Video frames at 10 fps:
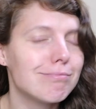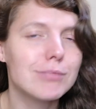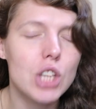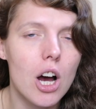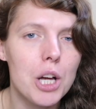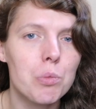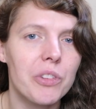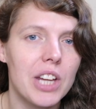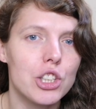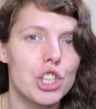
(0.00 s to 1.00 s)
time
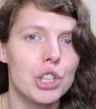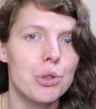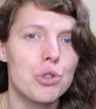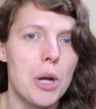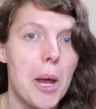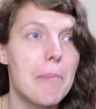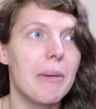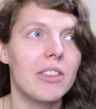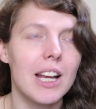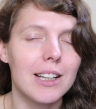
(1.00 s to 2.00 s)
with their children,
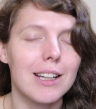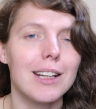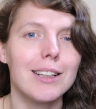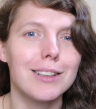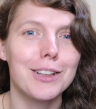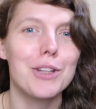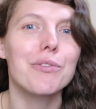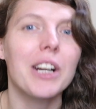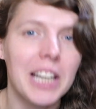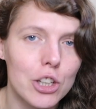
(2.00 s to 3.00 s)
but they need the
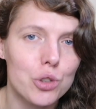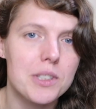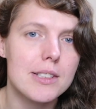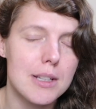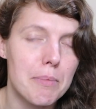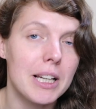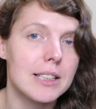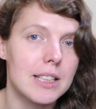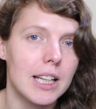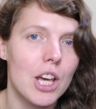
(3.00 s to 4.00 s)
financial
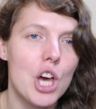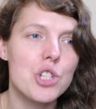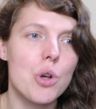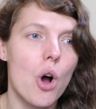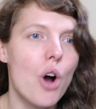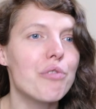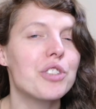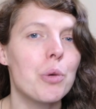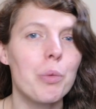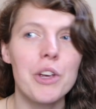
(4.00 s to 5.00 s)
stability. So
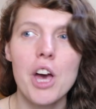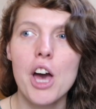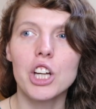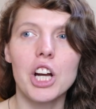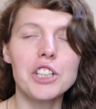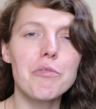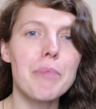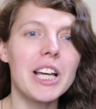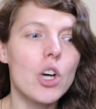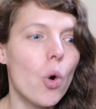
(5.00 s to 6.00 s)
often we kind of
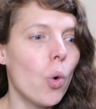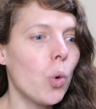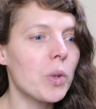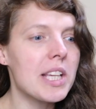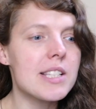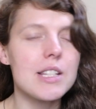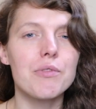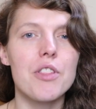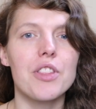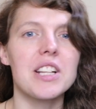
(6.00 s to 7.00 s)
pick up all these
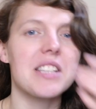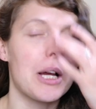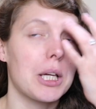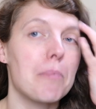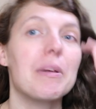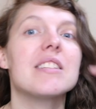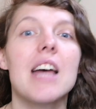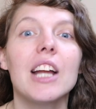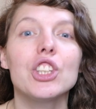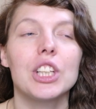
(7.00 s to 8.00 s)
different things that could
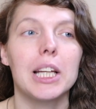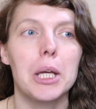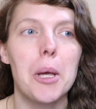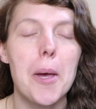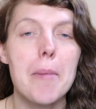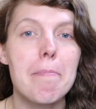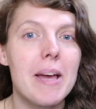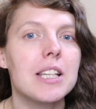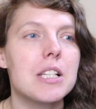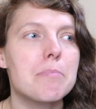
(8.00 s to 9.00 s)
potentially
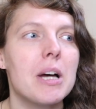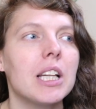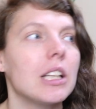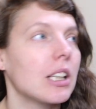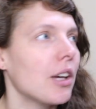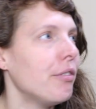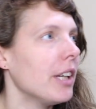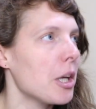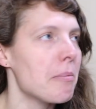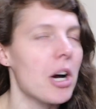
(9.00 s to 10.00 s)
make us money, like
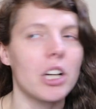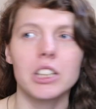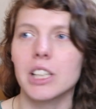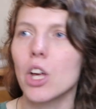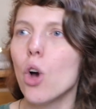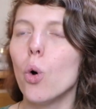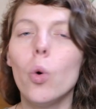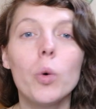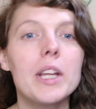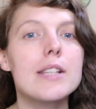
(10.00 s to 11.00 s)
affiliate marketing,
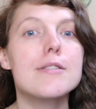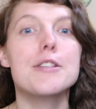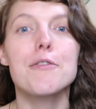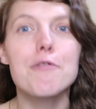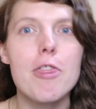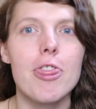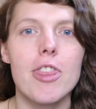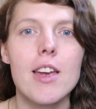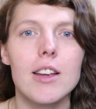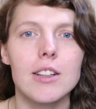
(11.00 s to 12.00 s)
all these different
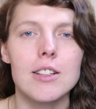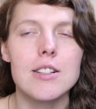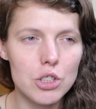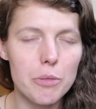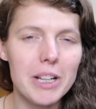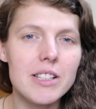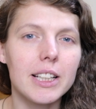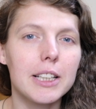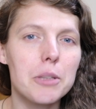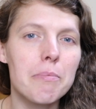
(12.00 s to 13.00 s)
things. So
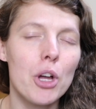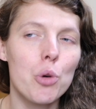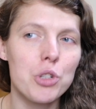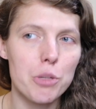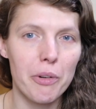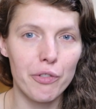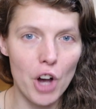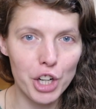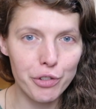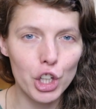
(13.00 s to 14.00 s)
basically the mother wants to
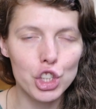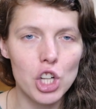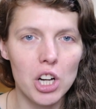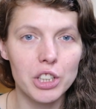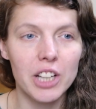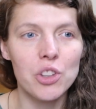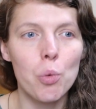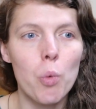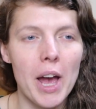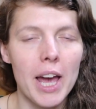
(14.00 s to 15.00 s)
provide for her child in the
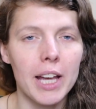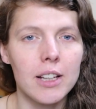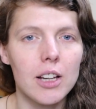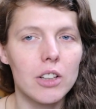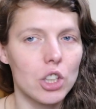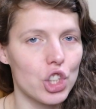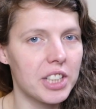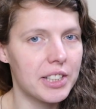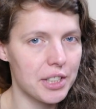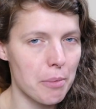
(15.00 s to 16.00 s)
way that she
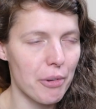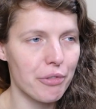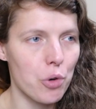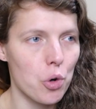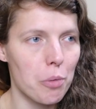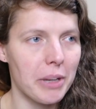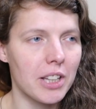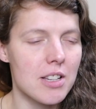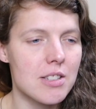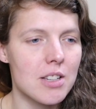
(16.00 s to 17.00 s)
didn't before,
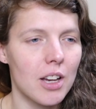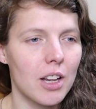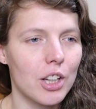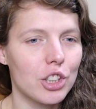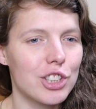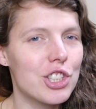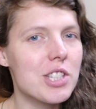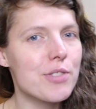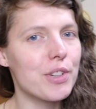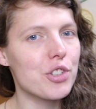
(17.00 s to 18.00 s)
because she
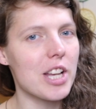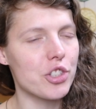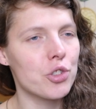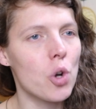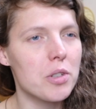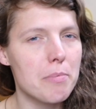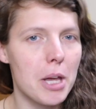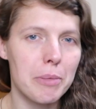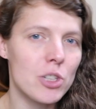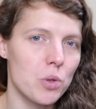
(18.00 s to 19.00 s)
just feels that's
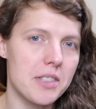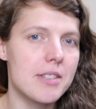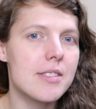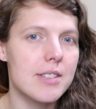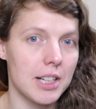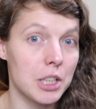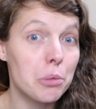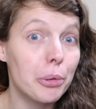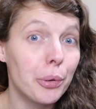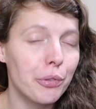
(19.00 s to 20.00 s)
maybe not
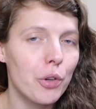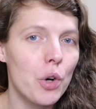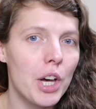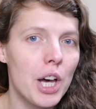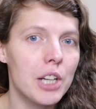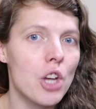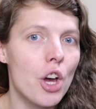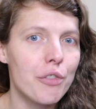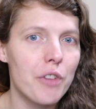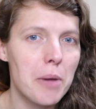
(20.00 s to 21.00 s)
sustainable for her and
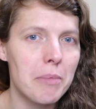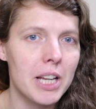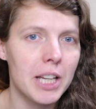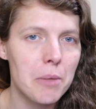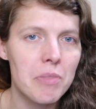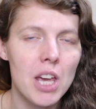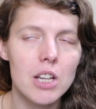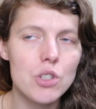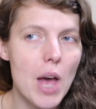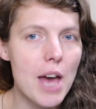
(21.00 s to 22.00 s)
her family.
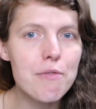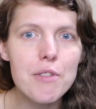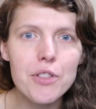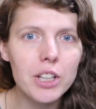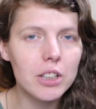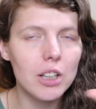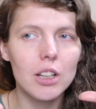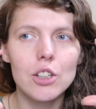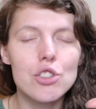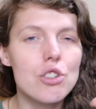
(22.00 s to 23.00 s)
So everything
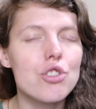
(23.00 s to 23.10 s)
just